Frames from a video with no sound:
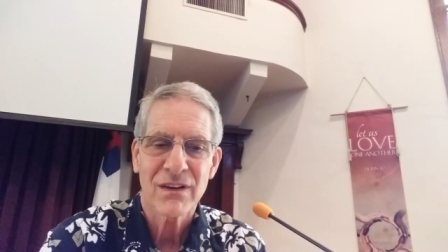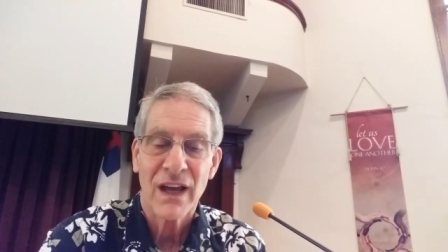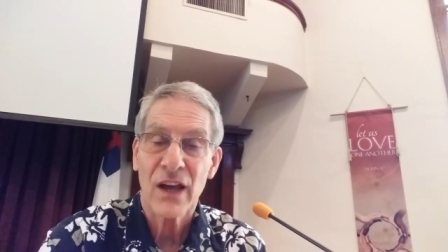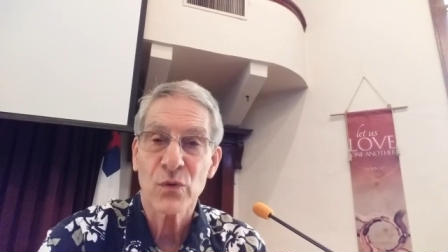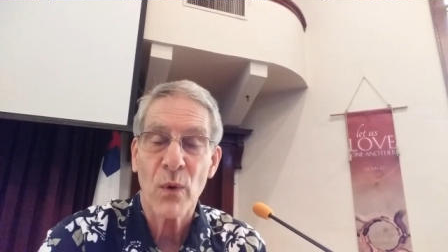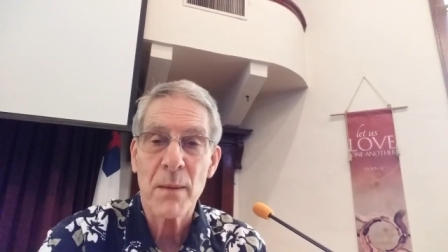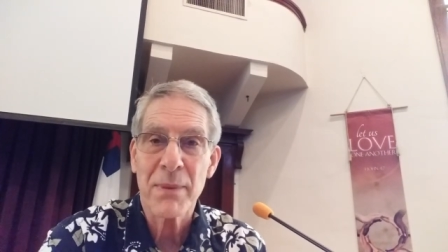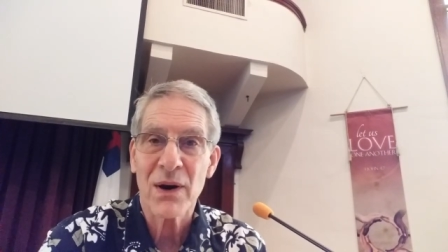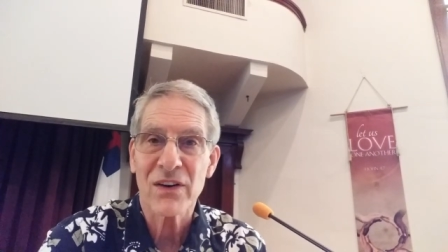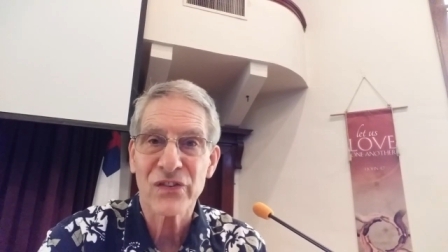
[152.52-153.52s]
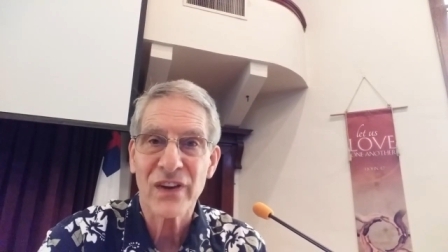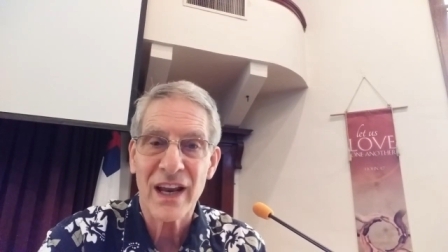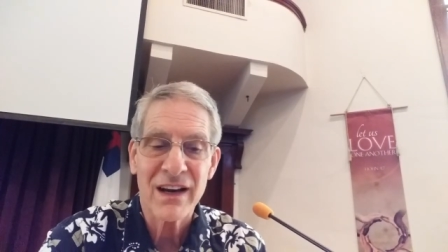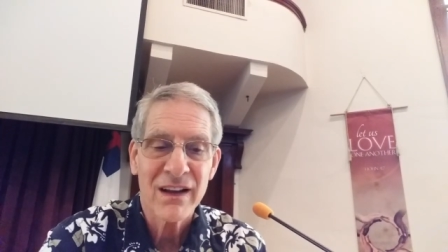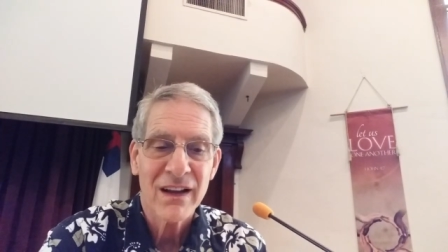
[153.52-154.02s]
As one parent
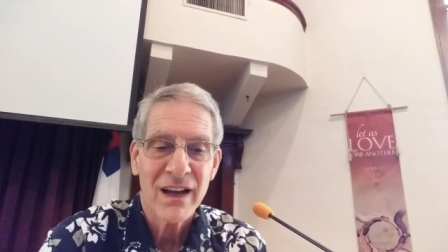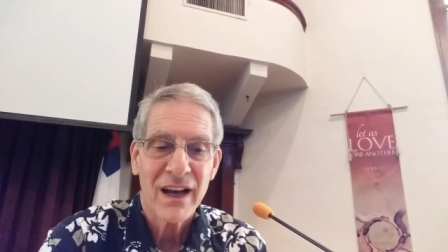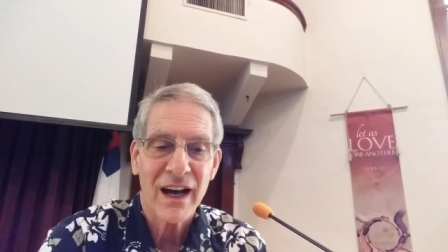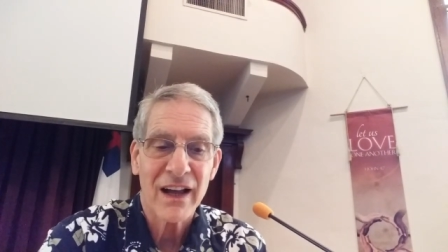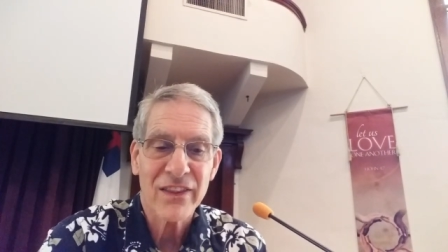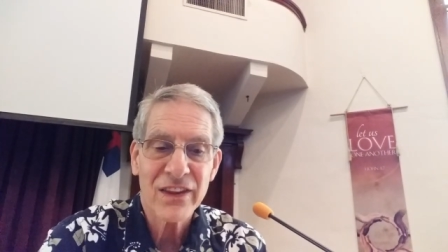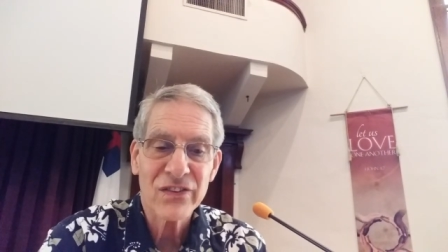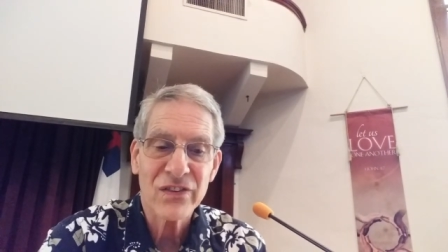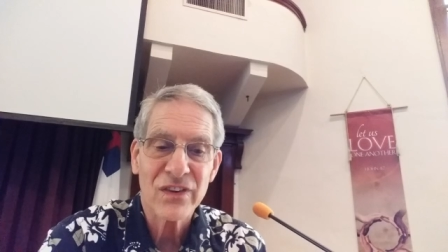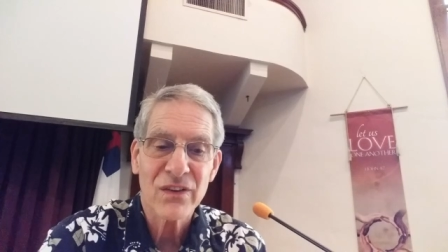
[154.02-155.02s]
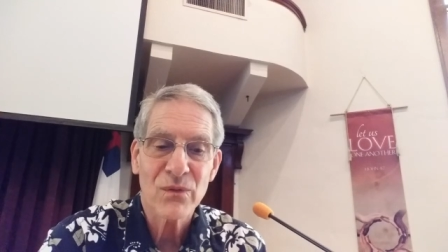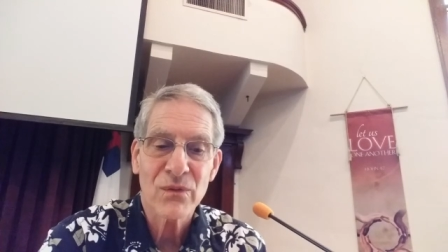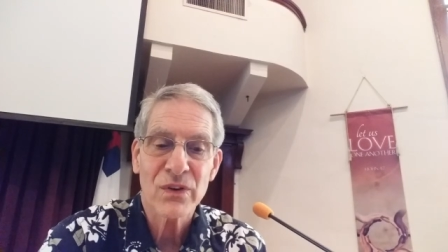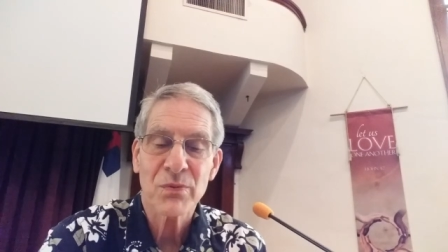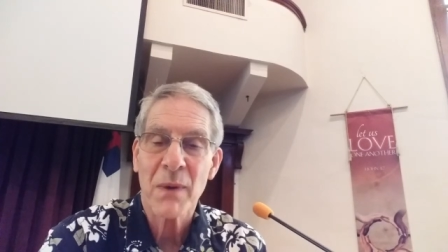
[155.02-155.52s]
said, uh, this
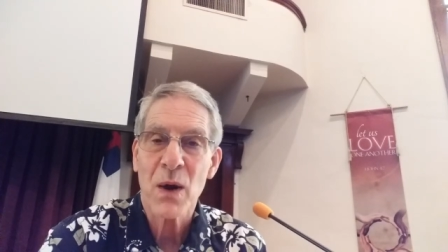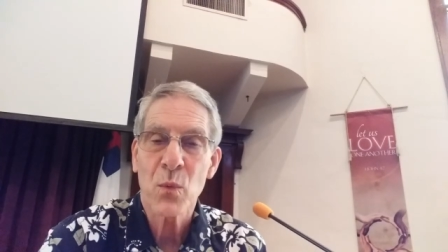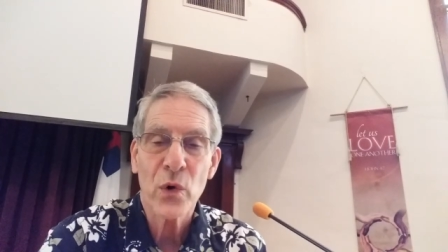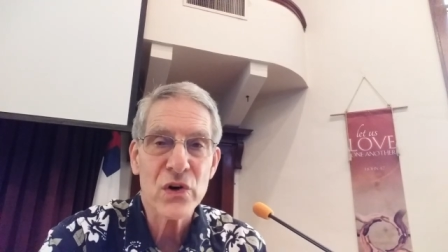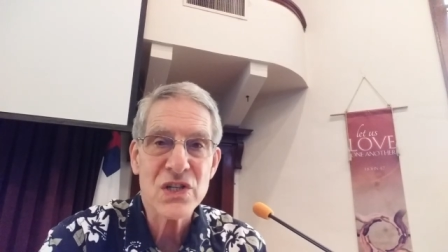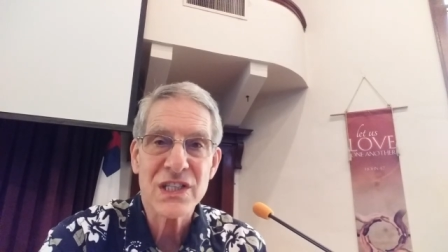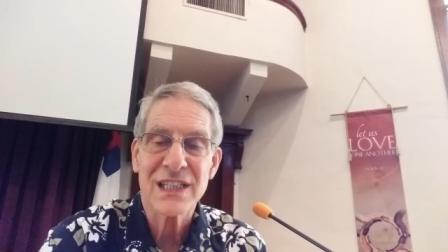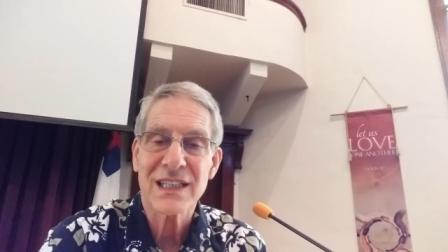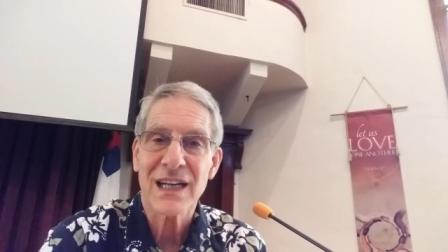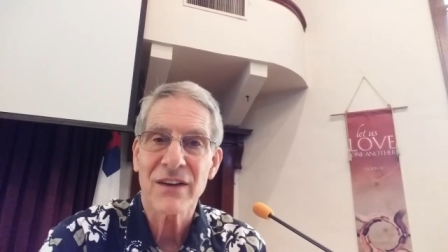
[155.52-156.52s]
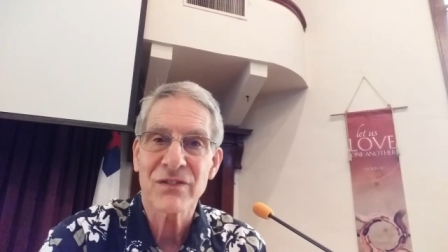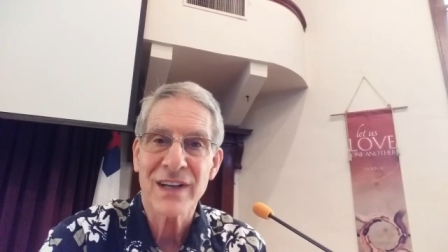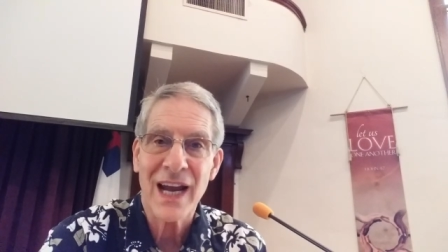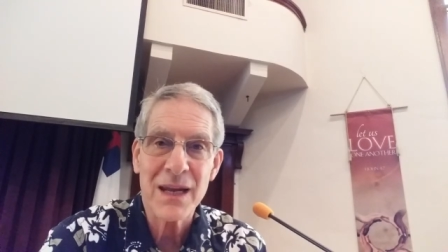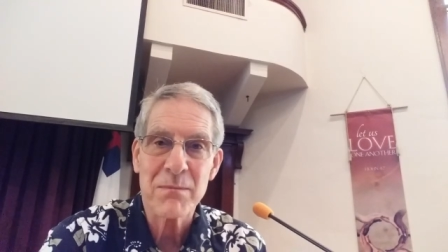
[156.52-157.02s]
was my worst of
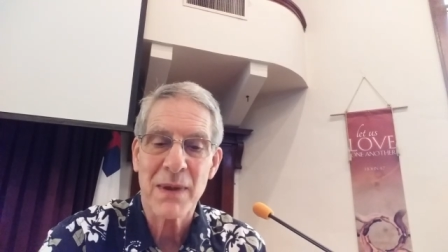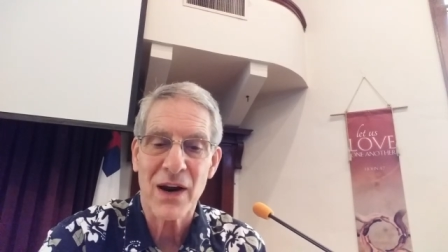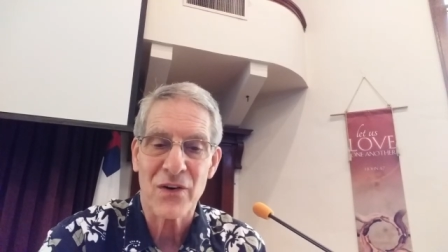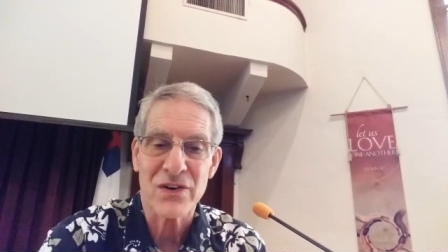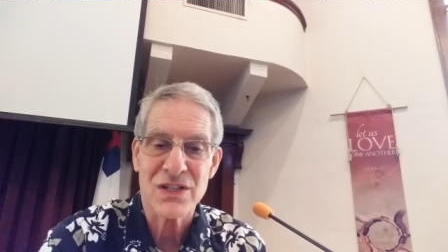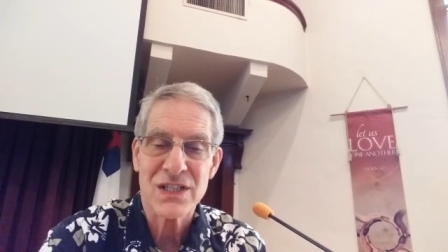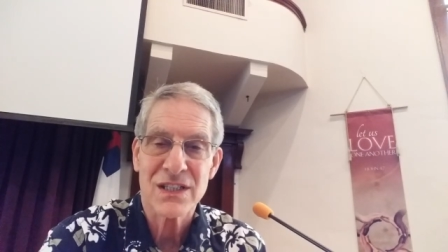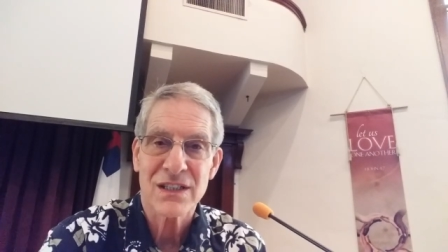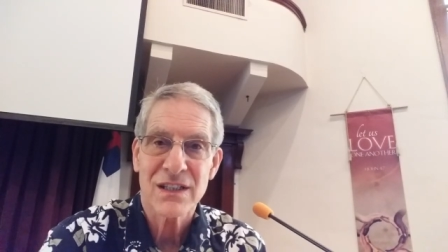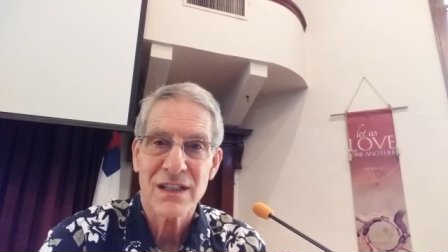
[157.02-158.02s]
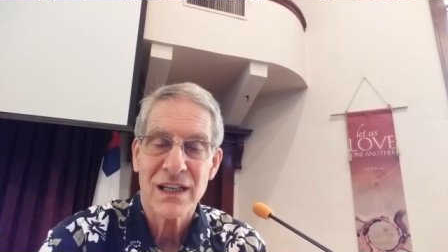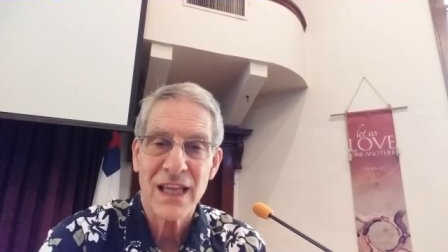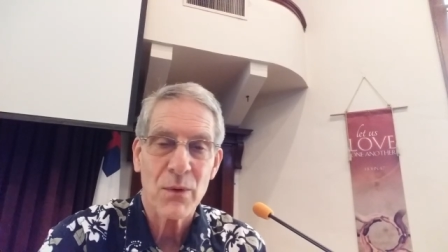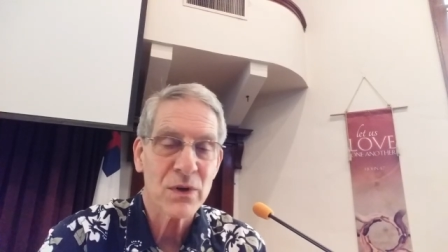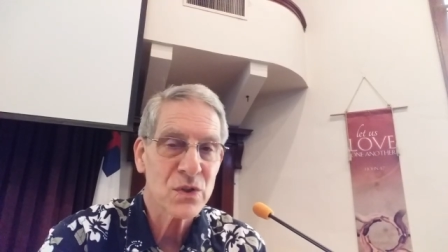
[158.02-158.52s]
nightmares.
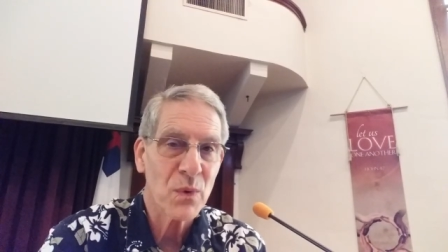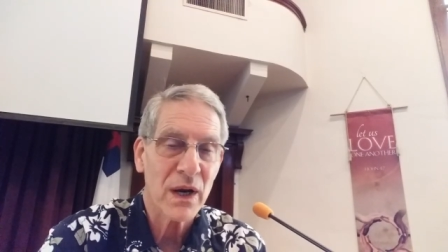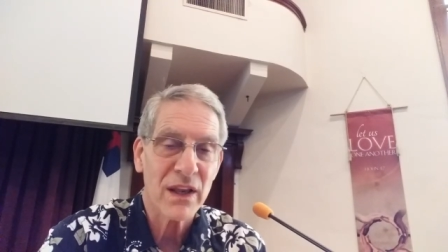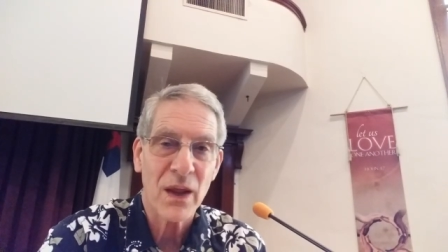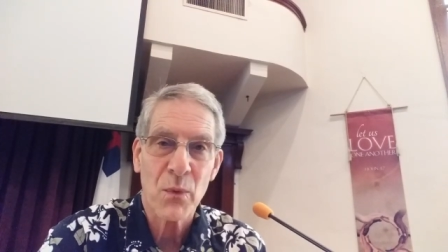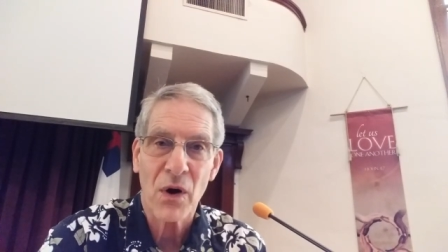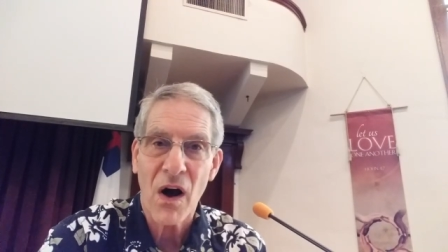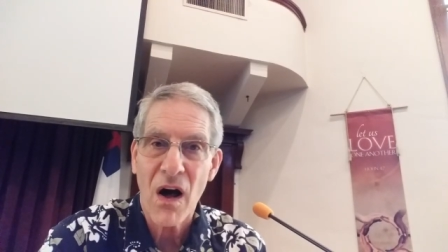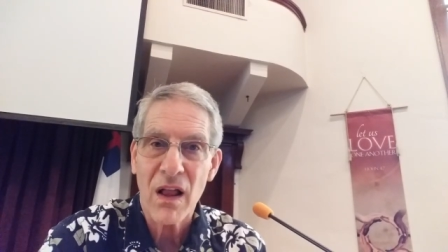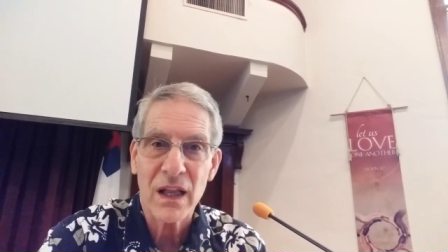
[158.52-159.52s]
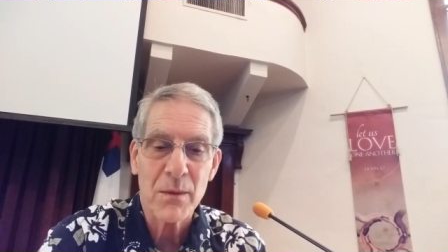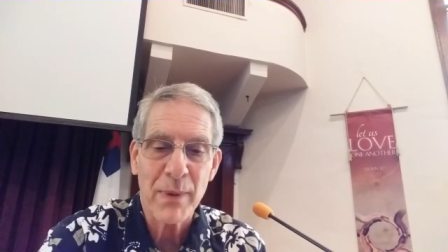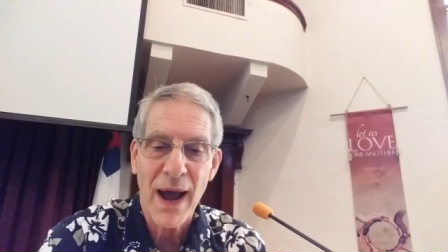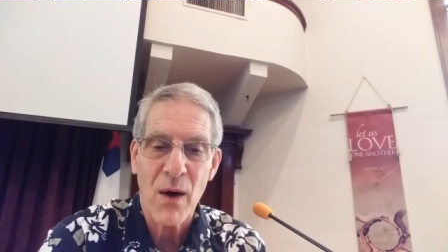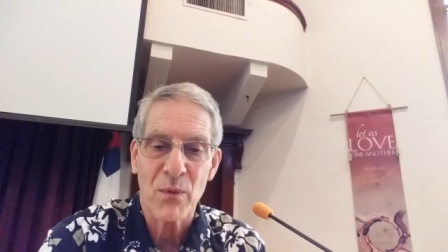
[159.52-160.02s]
That was what they were all
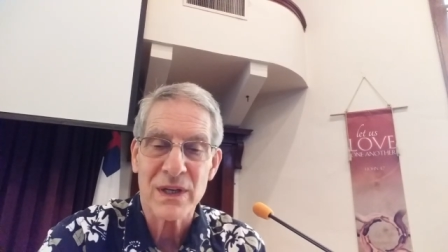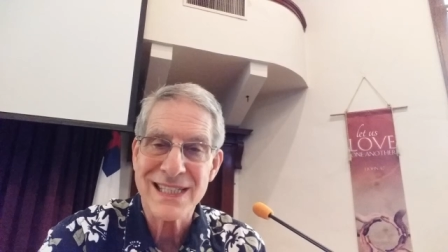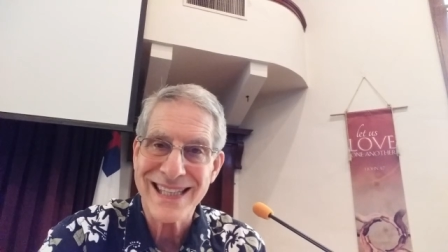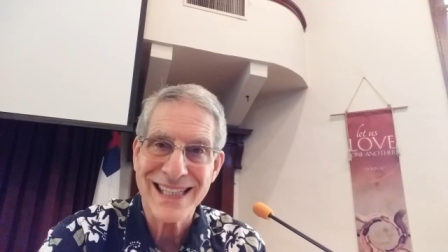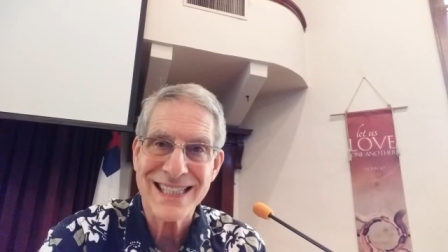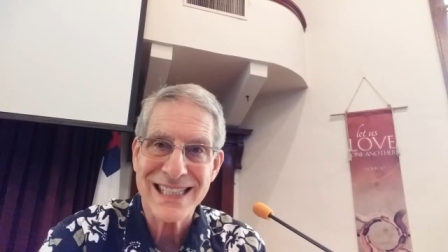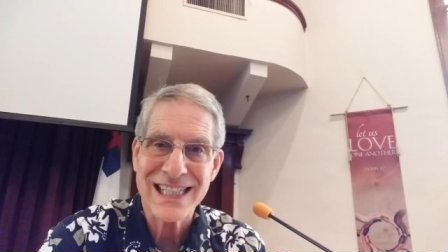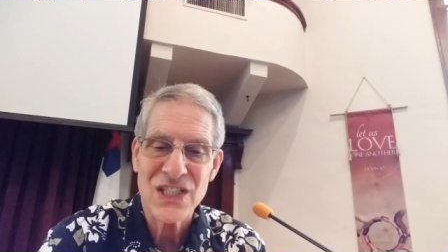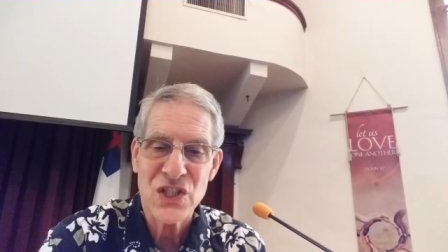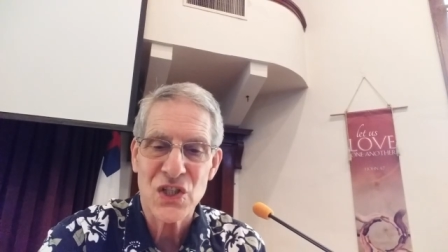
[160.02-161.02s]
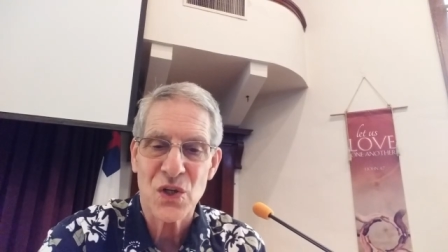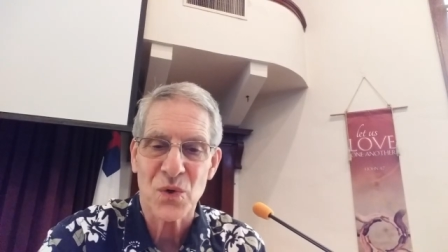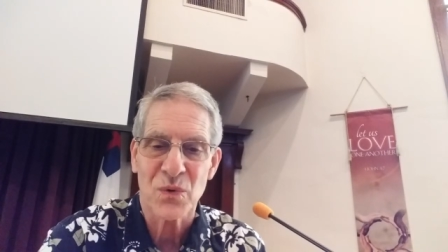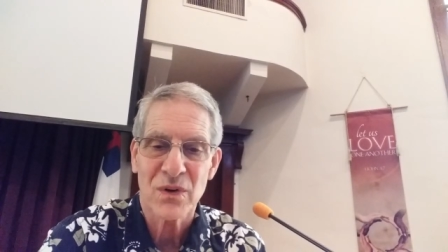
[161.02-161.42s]
about, was this issue.